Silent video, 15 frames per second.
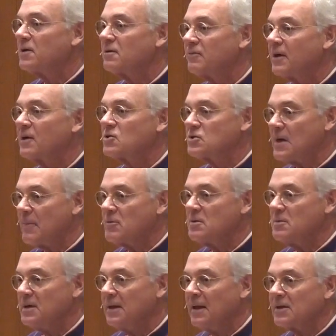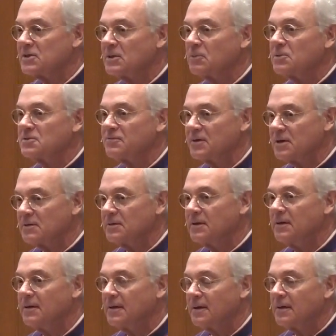of our chapter meetings. It was
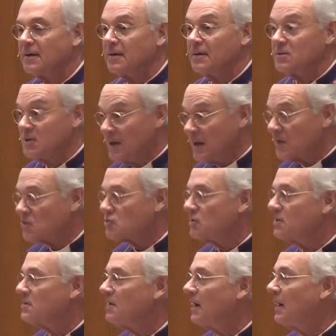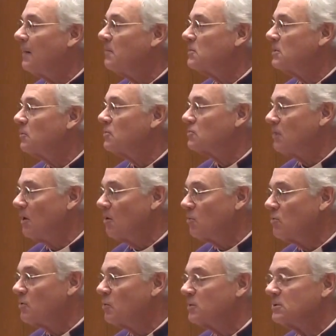very tense at times. It was
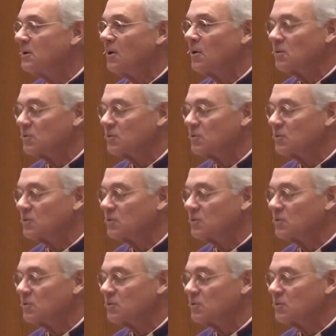awkward. We were all